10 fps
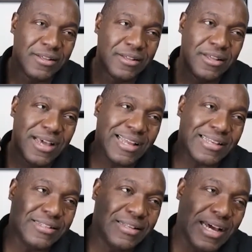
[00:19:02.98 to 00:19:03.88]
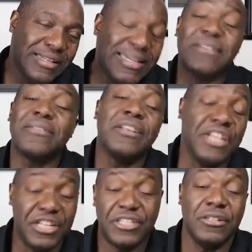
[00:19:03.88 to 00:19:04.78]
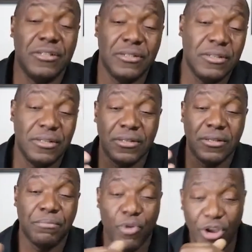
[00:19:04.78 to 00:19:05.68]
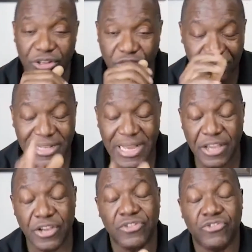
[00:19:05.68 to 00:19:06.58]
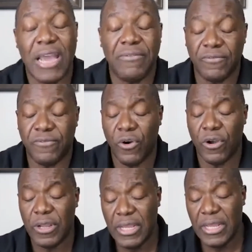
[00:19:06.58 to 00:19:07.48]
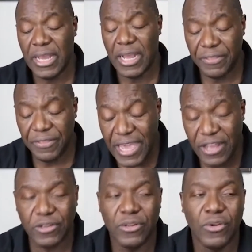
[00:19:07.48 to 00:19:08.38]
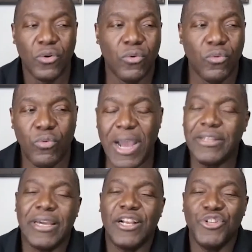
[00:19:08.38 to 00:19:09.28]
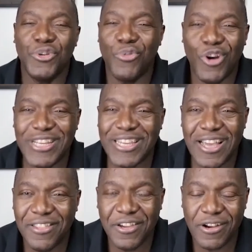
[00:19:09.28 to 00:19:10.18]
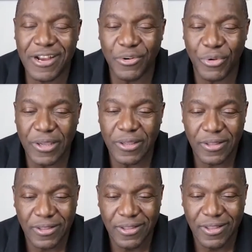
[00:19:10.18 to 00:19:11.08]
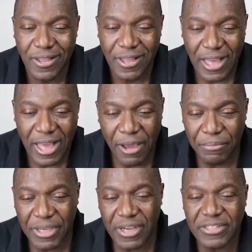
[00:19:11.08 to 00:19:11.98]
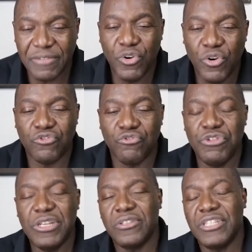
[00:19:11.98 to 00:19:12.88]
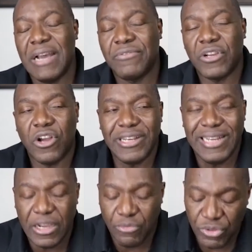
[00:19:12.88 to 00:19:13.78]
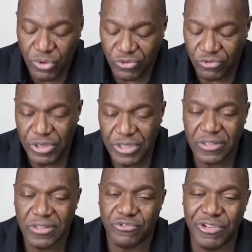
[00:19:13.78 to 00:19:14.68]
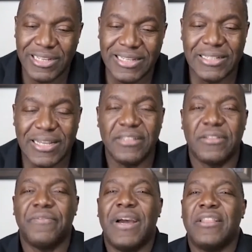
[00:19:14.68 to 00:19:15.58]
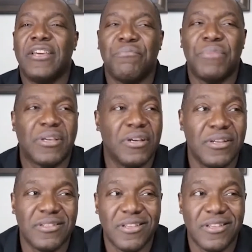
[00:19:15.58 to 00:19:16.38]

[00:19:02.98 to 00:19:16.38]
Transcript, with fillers: a, a destination point, something that you're striving for, and then where the hell do you want to get there anyway? Um, because if those reasons, you have to connect with those reasons, really intensify them, because